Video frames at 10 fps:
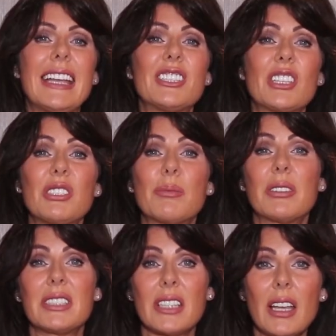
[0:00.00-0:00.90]
So to
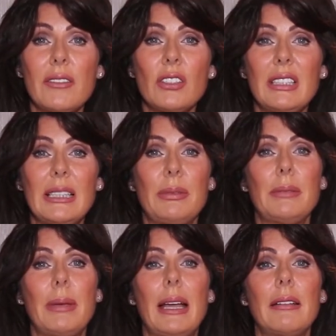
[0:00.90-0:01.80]
preserve your
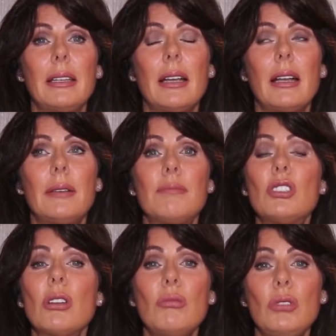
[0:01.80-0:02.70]
lipid barrier,
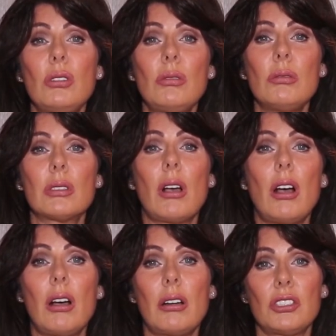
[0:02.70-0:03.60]
don't use
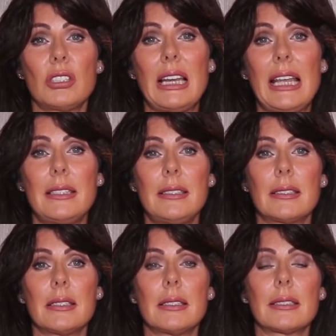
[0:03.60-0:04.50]
harsh
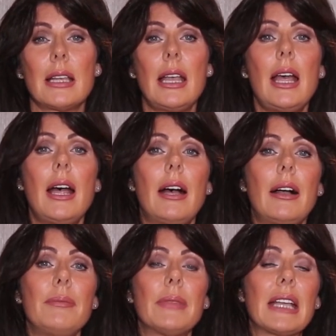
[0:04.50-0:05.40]
cleansers.
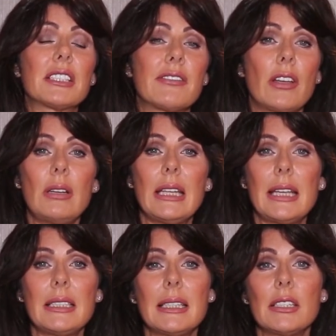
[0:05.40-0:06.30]

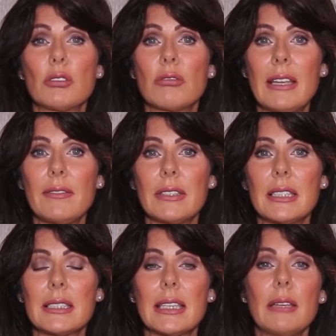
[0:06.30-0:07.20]
Exfoliating is great for the
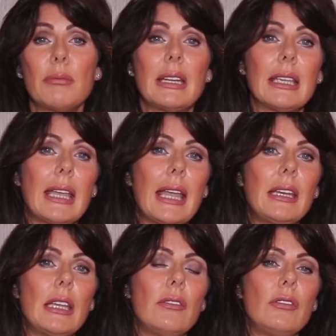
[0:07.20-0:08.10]
skin, but
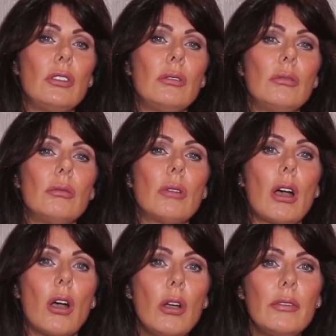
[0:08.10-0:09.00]
again, if you
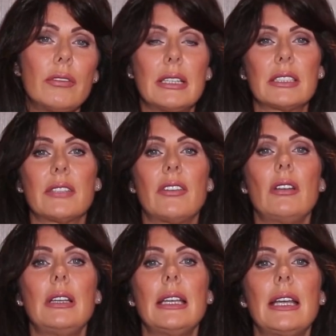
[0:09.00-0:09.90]
over
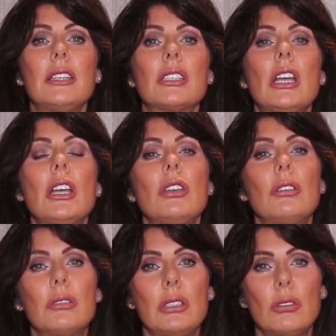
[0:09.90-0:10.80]
exfoliate,
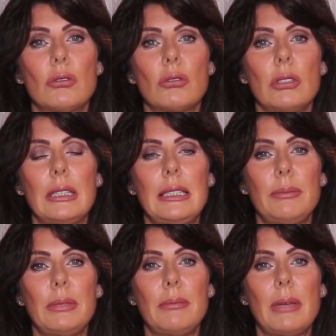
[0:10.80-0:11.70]
you'll destroy the
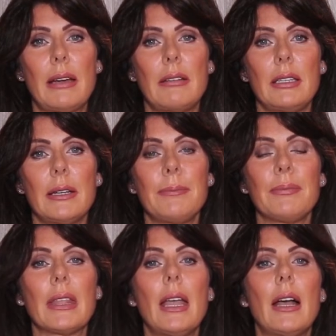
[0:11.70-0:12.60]
lipid barrier.
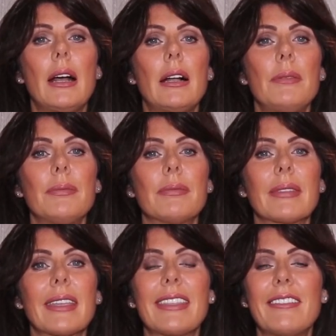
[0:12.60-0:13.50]

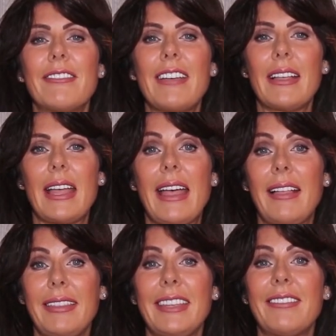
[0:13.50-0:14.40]
The
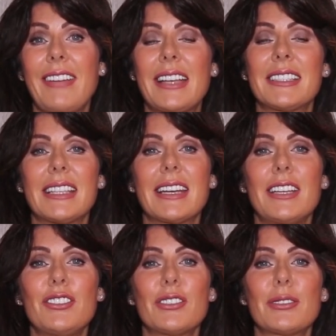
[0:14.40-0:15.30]
healthy fats that
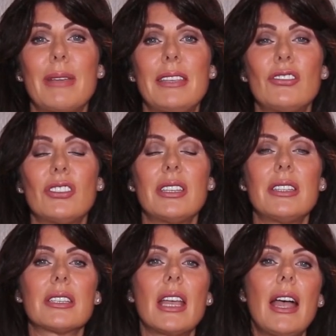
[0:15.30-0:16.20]
I just
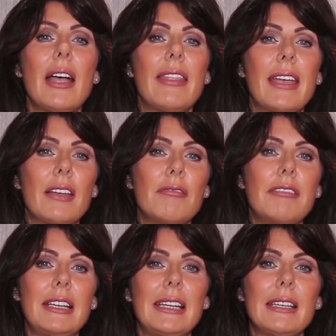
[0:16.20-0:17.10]
mentioned, they're
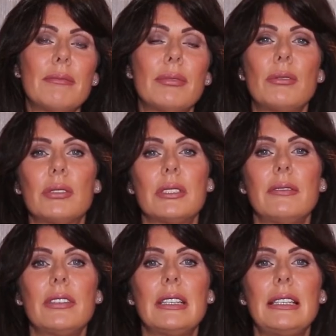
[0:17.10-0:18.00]
really
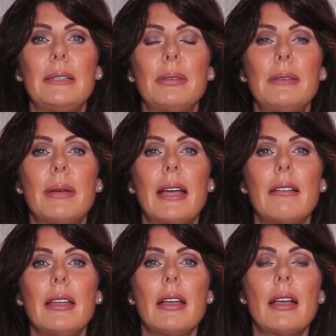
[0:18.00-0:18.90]
important for your lipid
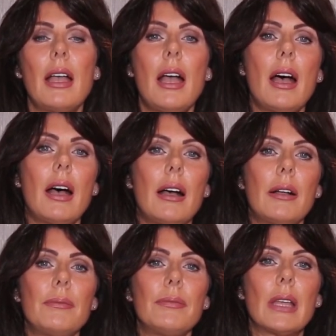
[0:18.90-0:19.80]
barrier.
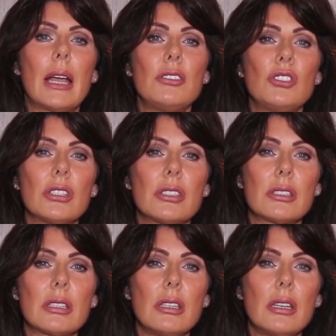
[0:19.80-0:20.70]
And
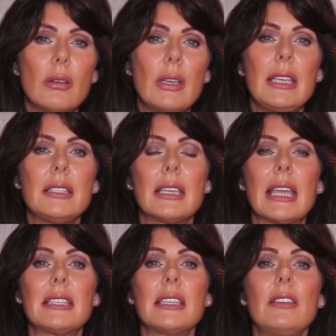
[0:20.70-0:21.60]
just, you know,
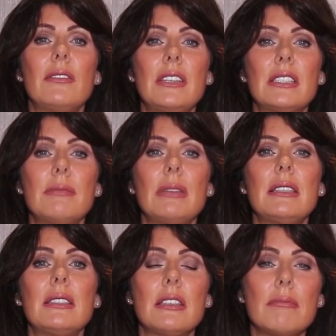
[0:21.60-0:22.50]
getting your
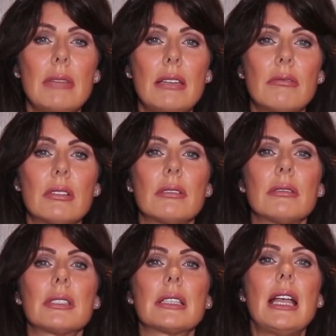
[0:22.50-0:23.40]
vitamins, your
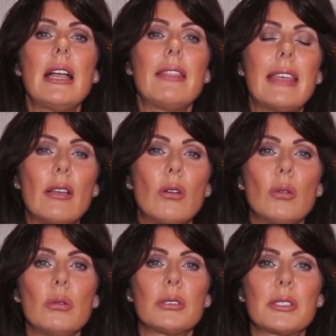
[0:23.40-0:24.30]
minerals, they
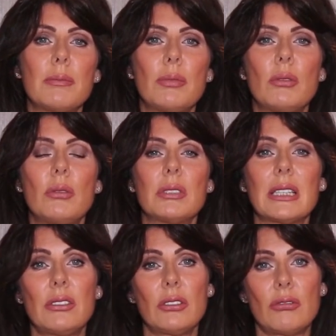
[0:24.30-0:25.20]
all support
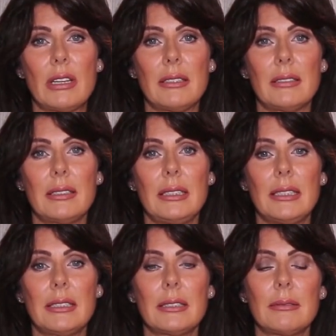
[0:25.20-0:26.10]
and strengthen
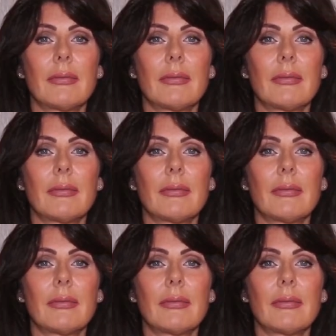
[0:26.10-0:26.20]
it.